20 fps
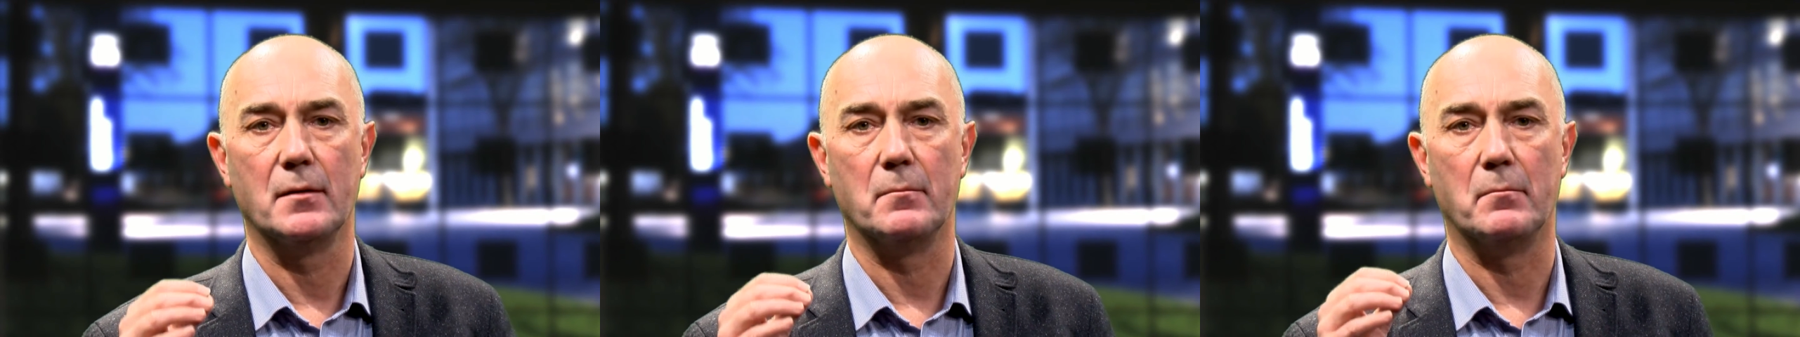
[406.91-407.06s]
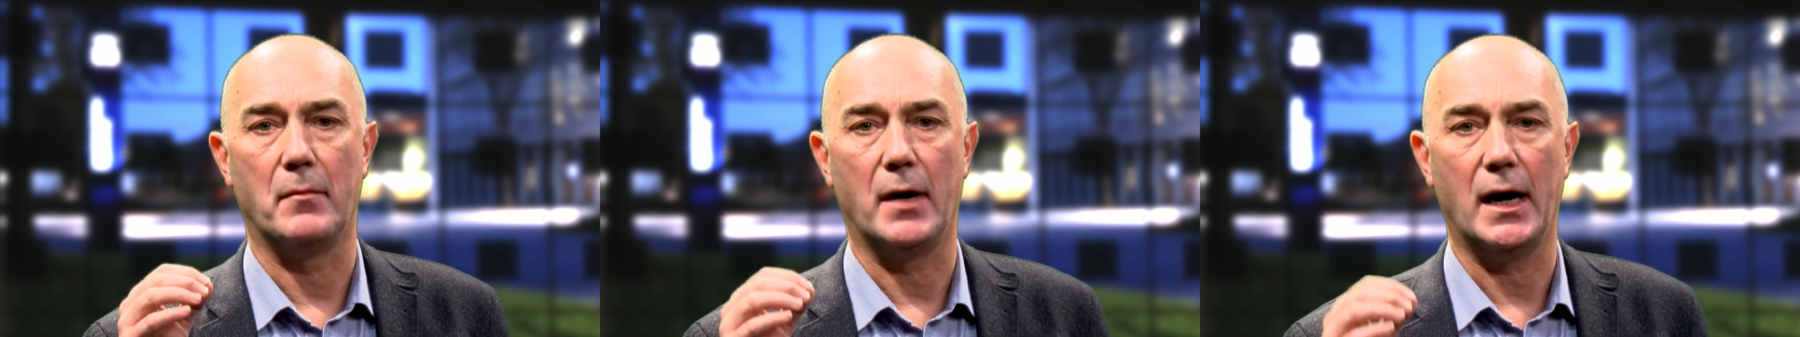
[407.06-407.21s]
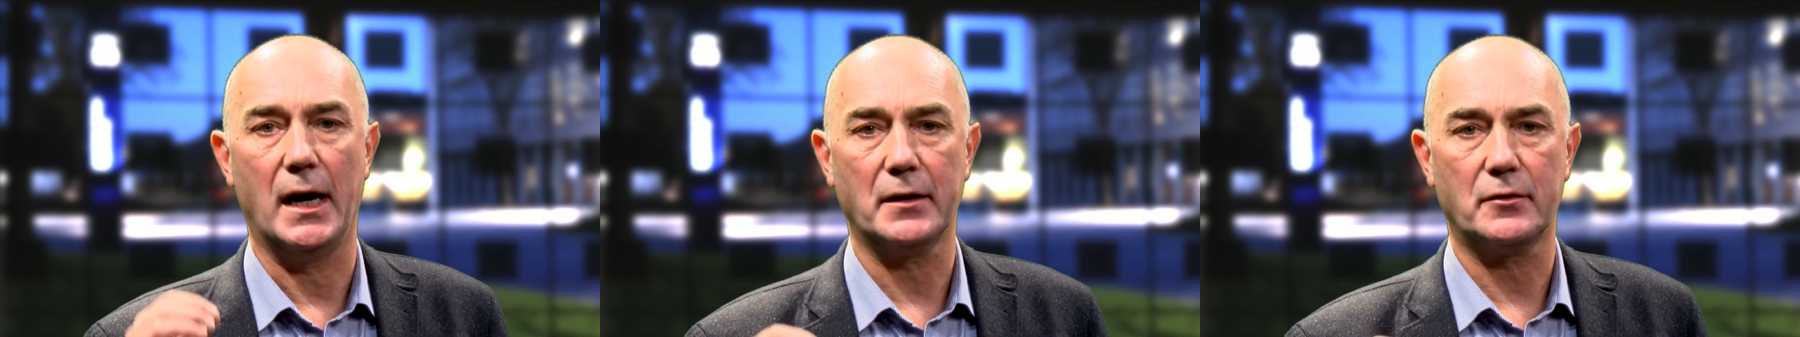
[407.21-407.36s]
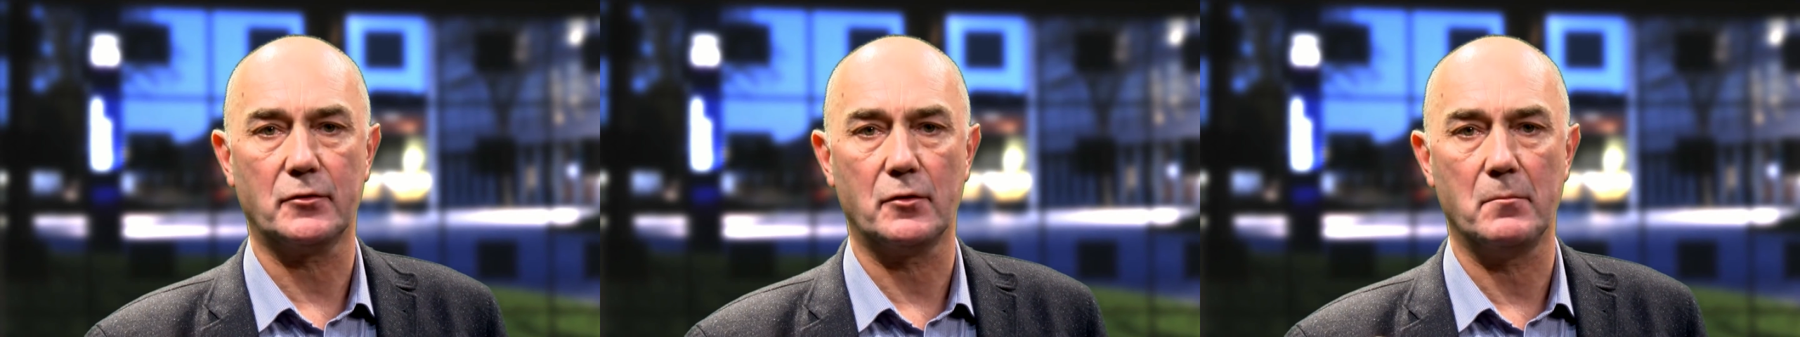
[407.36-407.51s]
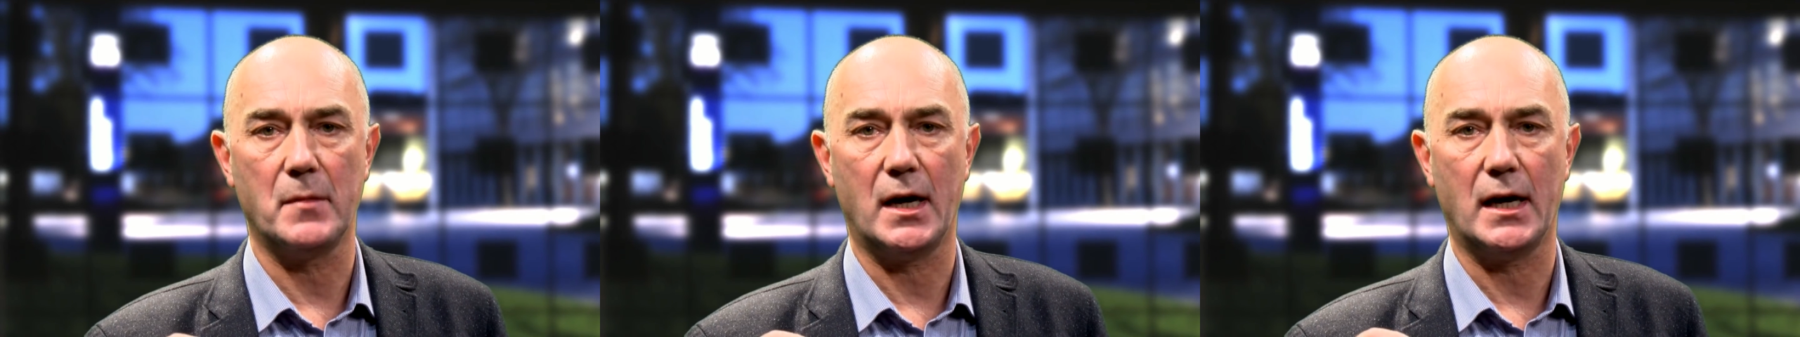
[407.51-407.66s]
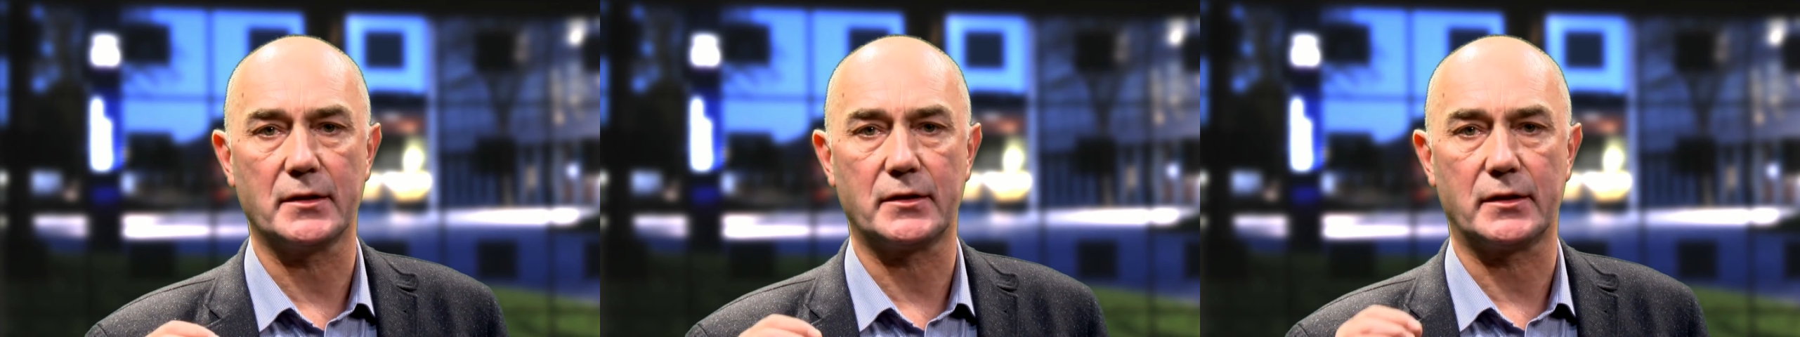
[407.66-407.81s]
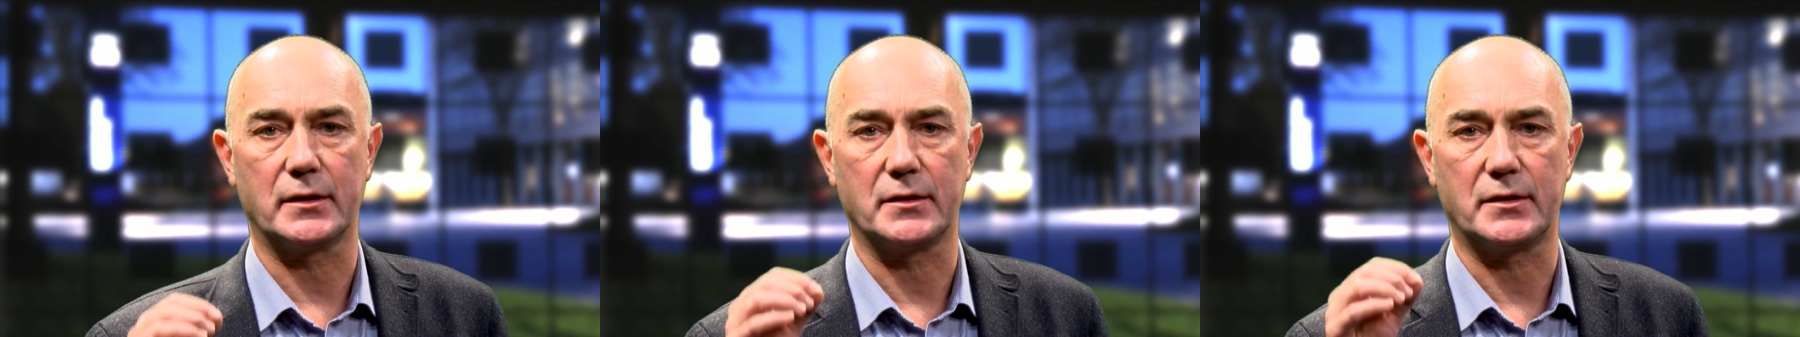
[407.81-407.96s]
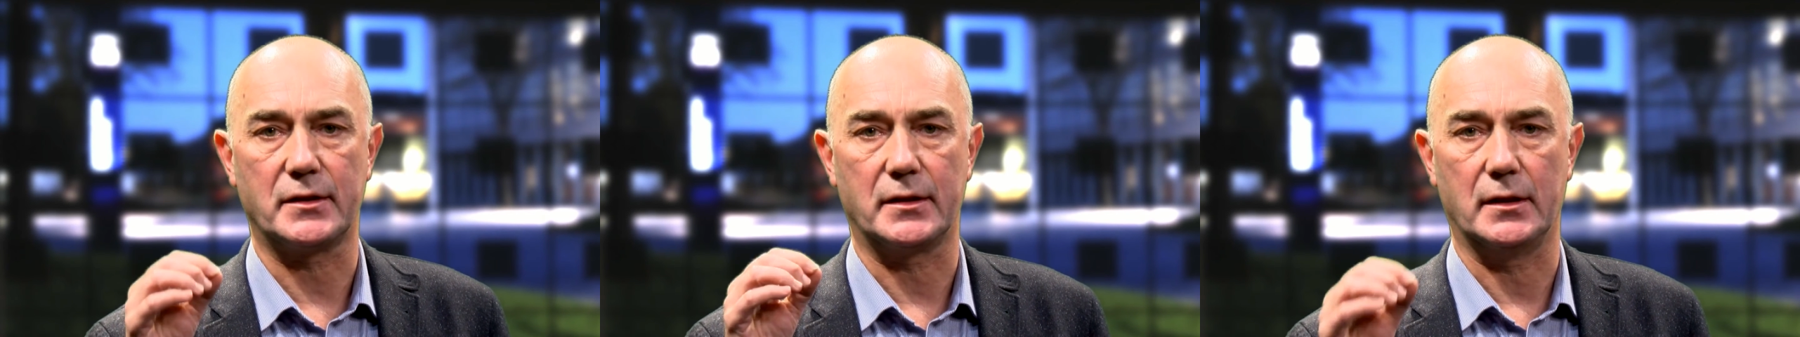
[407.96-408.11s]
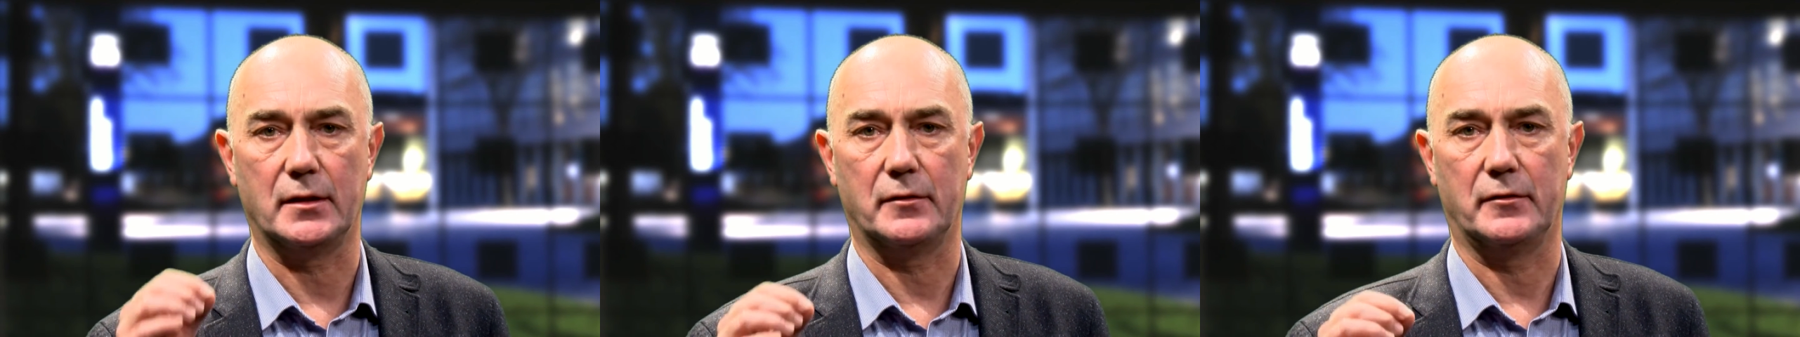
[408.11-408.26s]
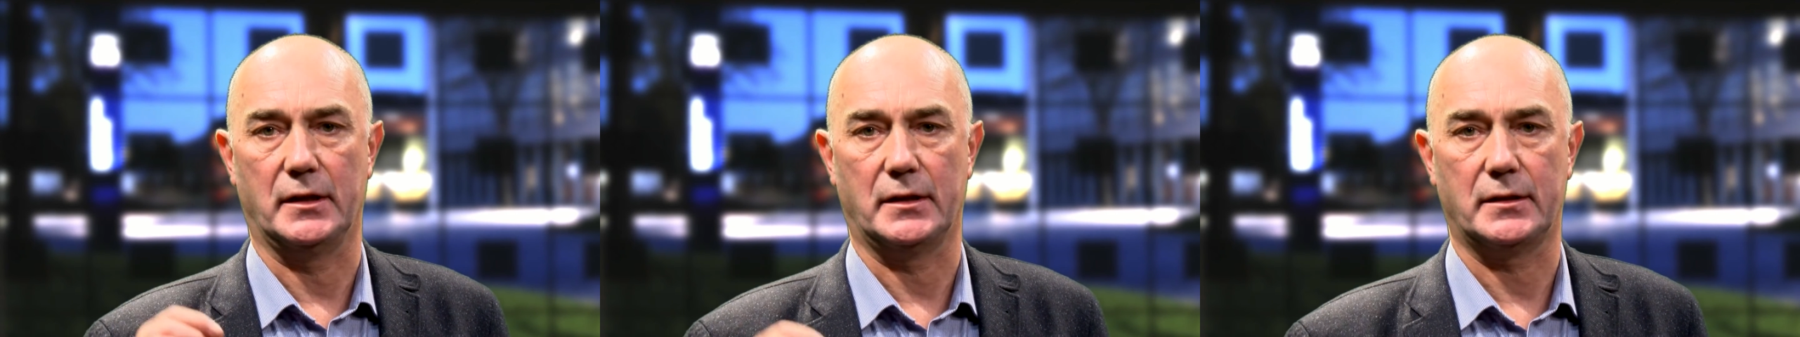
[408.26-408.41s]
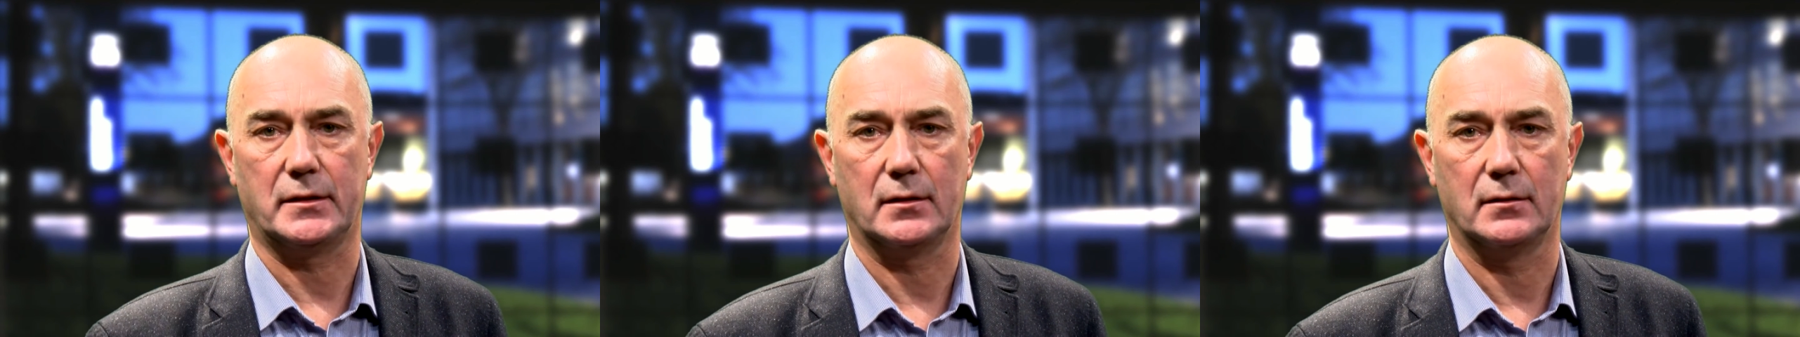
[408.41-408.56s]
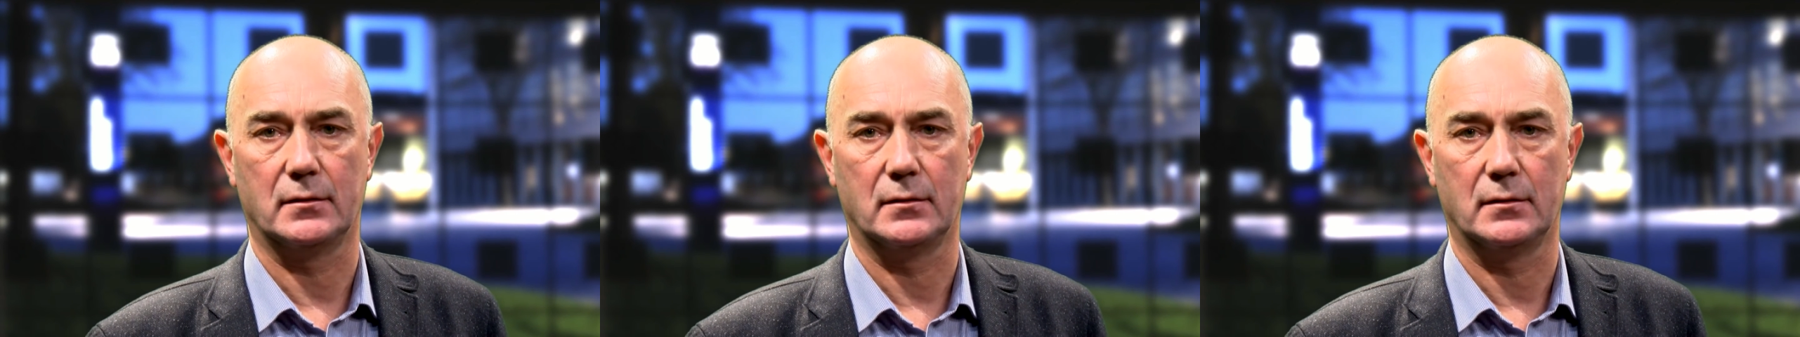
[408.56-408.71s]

MicroMaster series.